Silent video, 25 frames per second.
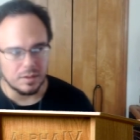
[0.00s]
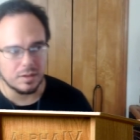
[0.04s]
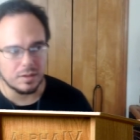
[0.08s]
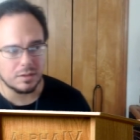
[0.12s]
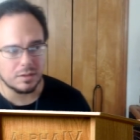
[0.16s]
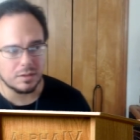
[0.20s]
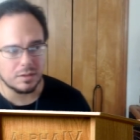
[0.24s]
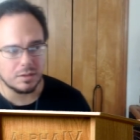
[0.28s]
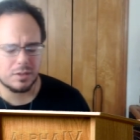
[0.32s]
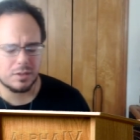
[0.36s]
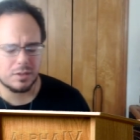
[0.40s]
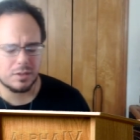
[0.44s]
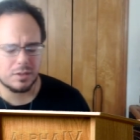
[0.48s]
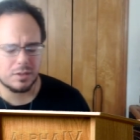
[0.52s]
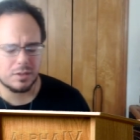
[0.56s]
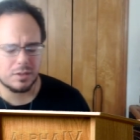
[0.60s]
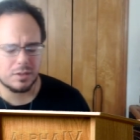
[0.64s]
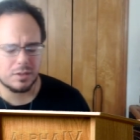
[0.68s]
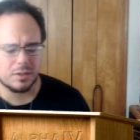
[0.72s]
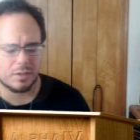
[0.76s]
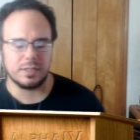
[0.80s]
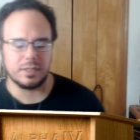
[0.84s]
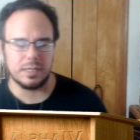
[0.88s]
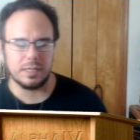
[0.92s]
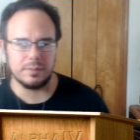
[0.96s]
So it's
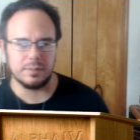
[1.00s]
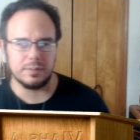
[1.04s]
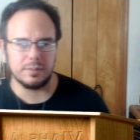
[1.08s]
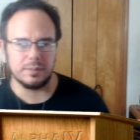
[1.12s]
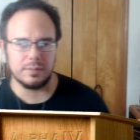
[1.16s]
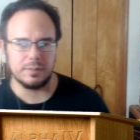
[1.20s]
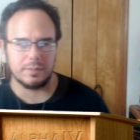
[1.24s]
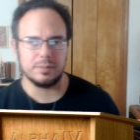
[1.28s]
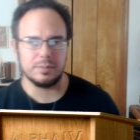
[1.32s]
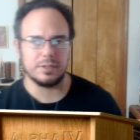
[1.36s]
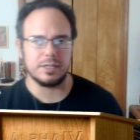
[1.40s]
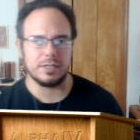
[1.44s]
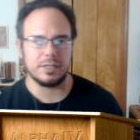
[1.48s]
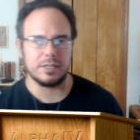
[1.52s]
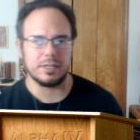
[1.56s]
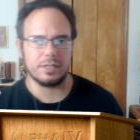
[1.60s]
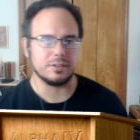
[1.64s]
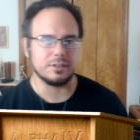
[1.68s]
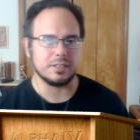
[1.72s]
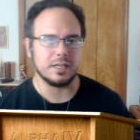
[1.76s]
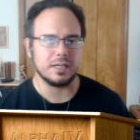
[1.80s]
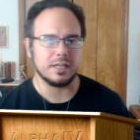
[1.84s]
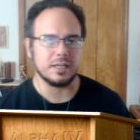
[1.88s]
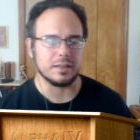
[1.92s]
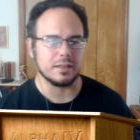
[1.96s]
give me liberty or
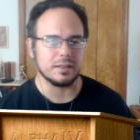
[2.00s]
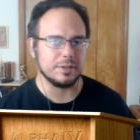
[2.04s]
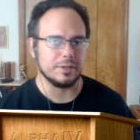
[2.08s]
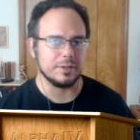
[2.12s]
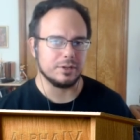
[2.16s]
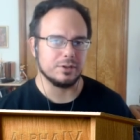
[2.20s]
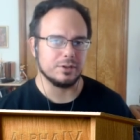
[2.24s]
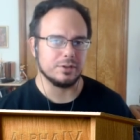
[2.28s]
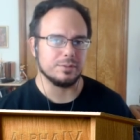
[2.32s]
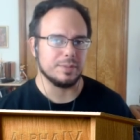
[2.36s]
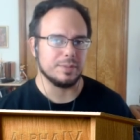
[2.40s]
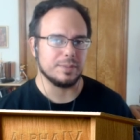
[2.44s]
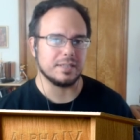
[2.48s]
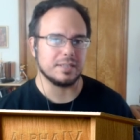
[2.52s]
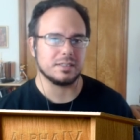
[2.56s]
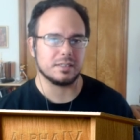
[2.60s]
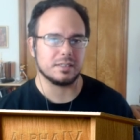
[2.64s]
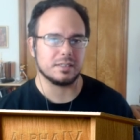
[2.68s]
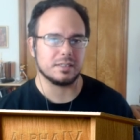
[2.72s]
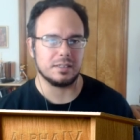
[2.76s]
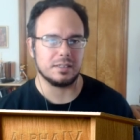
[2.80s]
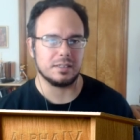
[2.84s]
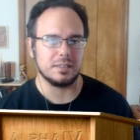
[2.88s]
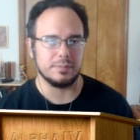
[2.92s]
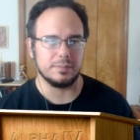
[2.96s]
death. I mean, you're
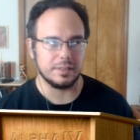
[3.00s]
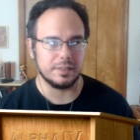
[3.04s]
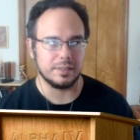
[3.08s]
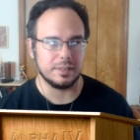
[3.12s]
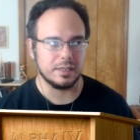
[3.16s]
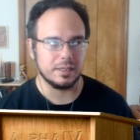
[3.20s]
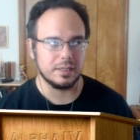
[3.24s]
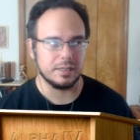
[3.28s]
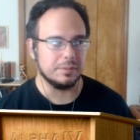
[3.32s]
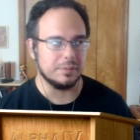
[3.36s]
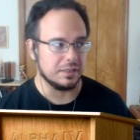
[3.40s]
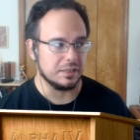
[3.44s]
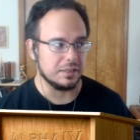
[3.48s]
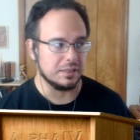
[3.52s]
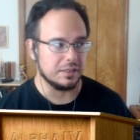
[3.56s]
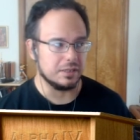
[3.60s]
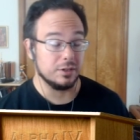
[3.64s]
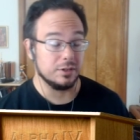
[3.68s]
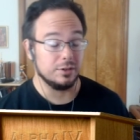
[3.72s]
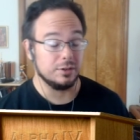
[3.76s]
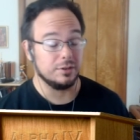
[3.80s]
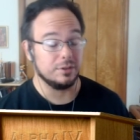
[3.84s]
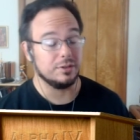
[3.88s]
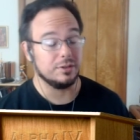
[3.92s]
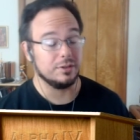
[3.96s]
basically becoming the
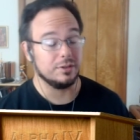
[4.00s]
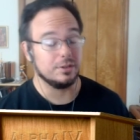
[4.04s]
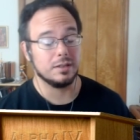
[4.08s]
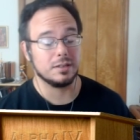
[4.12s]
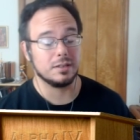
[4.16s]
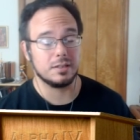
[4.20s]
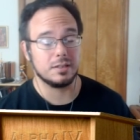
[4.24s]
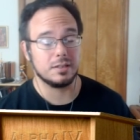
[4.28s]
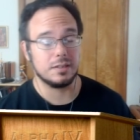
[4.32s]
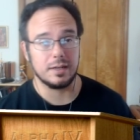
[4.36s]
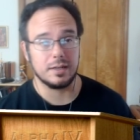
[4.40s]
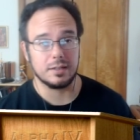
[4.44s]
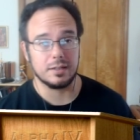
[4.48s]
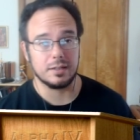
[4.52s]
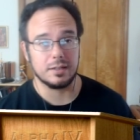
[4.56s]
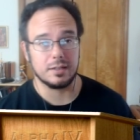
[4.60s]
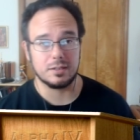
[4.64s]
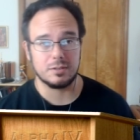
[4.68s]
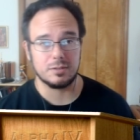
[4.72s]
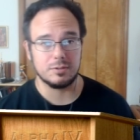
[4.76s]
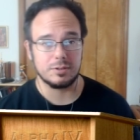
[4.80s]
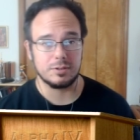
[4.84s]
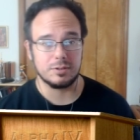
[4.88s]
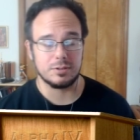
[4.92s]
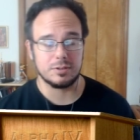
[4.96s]
United States.
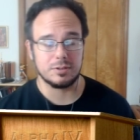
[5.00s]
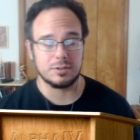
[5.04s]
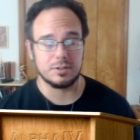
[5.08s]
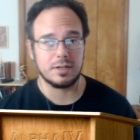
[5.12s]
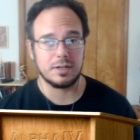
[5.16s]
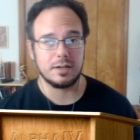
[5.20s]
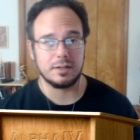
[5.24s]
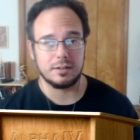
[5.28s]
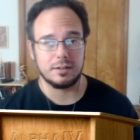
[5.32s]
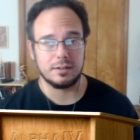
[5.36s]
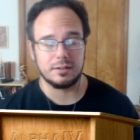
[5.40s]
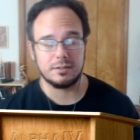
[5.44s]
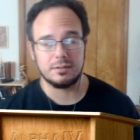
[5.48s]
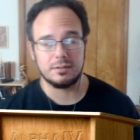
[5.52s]
That's what you're saying.